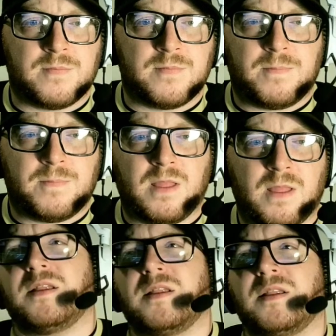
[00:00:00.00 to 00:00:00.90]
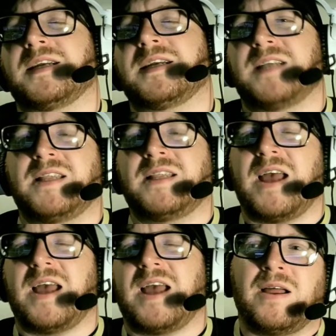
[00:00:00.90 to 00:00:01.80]
Like I said, I
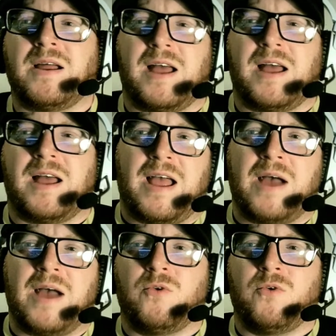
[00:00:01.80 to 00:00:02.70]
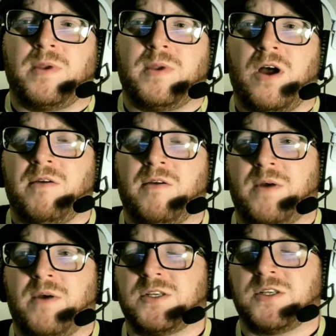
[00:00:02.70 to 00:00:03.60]
were umming and ahhing whether to go
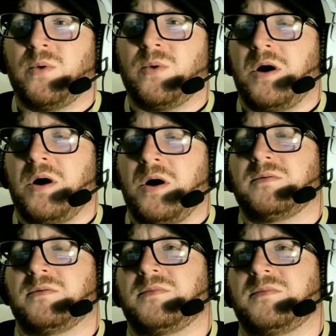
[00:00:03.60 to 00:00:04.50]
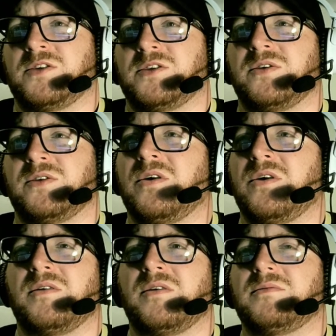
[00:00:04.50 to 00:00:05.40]
on. But I just thought,
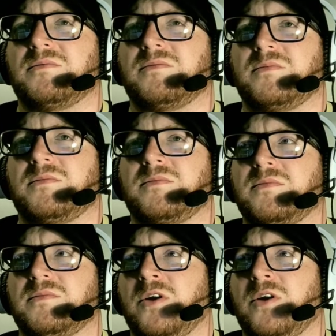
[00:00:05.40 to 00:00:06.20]
you know what?